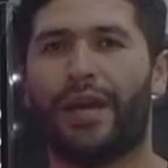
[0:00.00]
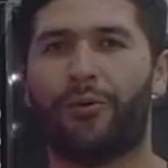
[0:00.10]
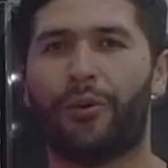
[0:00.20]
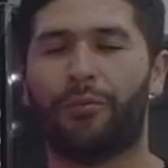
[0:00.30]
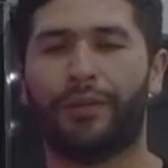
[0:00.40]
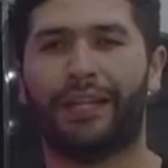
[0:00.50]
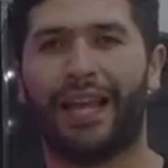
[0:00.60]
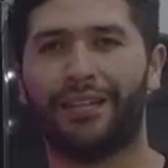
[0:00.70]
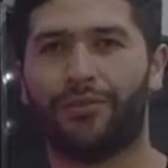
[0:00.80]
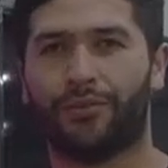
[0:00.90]
and we will be
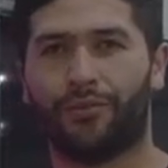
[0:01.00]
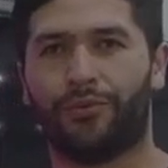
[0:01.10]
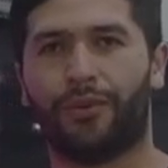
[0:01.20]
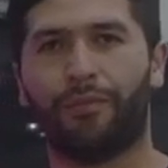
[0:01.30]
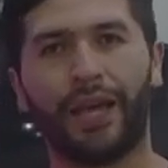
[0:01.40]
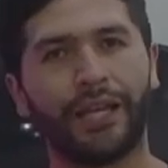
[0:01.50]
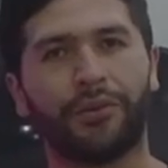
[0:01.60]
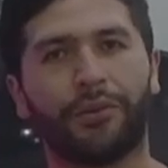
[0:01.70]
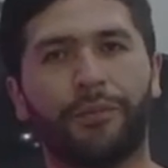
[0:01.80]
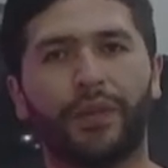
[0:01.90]
glad to reply
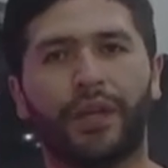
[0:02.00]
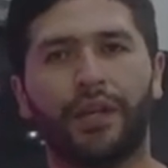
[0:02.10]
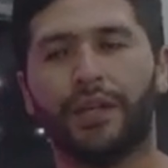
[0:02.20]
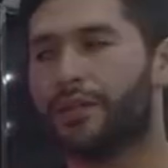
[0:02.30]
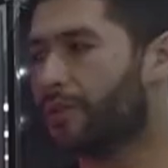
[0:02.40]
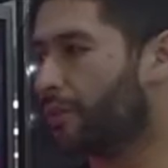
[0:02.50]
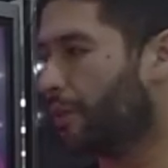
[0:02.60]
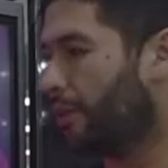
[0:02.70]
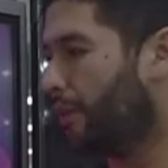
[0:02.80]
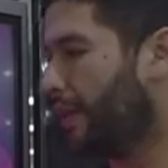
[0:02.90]
you.
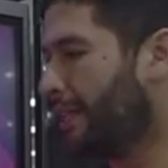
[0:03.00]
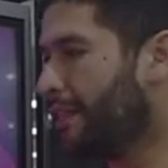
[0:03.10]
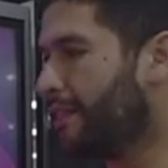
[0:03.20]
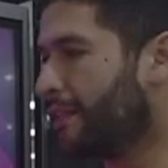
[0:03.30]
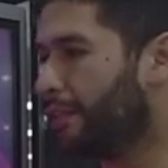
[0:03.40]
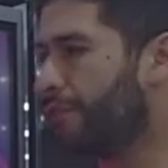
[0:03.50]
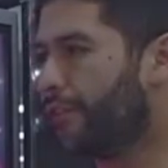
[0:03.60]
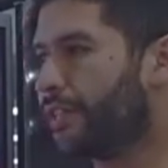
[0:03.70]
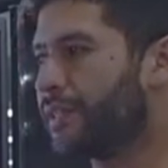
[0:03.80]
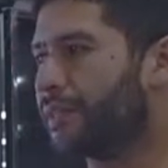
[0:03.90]
So let's start
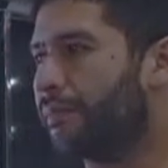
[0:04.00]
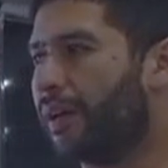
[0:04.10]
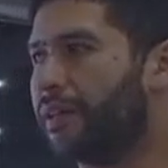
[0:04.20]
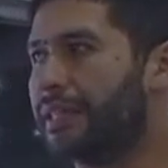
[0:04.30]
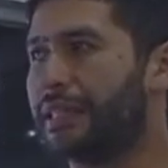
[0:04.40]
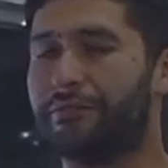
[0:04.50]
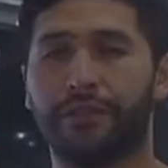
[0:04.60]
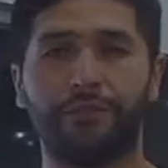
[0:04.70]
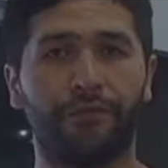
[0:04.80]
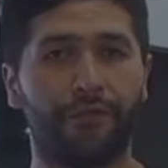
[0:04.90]
first about the
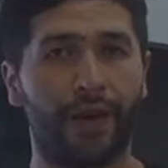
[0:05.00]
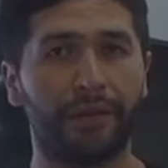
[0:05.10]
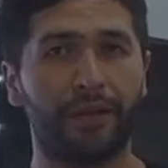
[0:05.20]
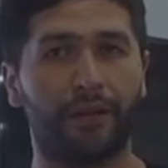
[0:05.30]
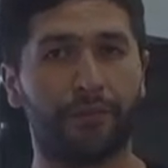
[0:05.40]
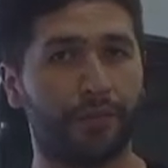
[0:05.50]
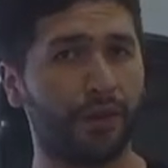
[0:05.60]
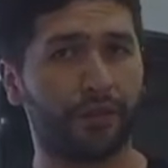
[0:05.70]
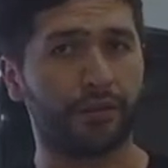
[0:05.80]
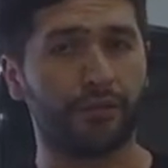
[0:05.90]
different family of
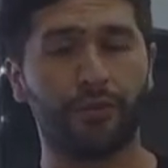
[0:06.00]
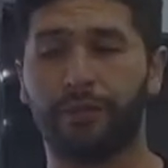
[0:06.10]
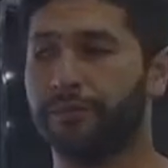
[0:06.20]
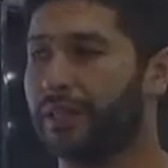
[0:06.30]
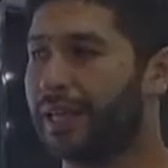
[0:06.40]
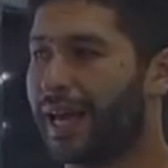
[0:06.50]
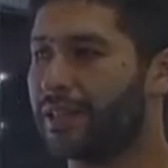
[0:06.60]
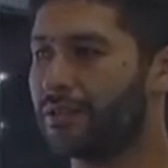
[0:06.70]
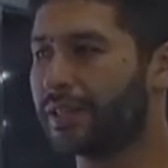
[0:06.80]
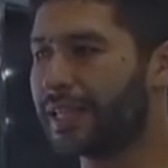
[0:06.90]
products. Well,
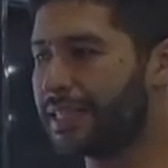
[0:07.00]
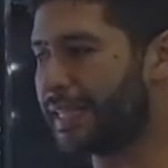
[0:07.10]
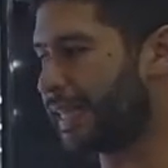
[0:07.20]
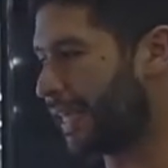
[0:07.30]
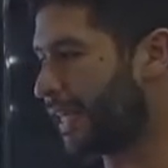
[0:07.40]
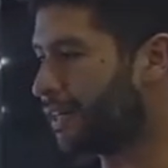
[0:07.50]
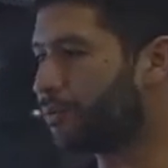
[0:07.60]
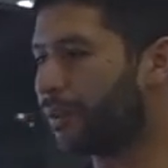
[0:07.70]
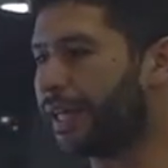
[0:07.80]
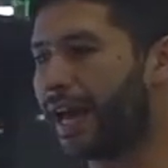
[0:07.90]
as you can see
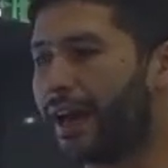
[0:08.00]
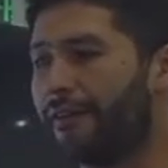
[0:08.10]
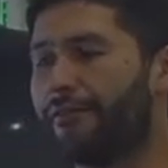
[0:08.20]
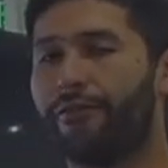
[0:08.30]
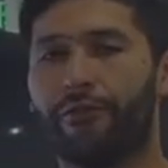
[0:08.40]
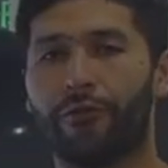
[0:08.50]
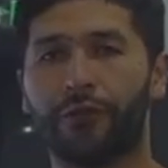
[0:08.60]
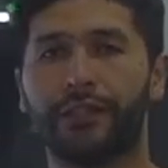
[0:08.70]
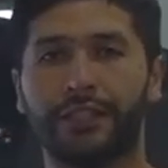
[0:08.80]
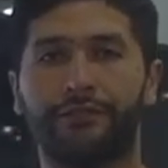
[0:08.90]
here, we have
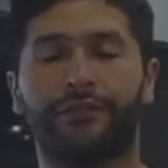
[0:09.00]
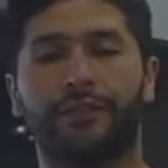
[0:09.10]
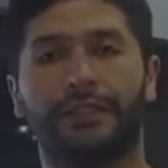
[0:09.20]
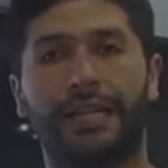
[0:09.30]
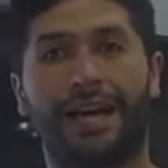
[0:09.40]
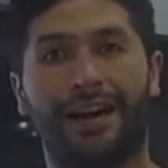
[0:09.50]
four different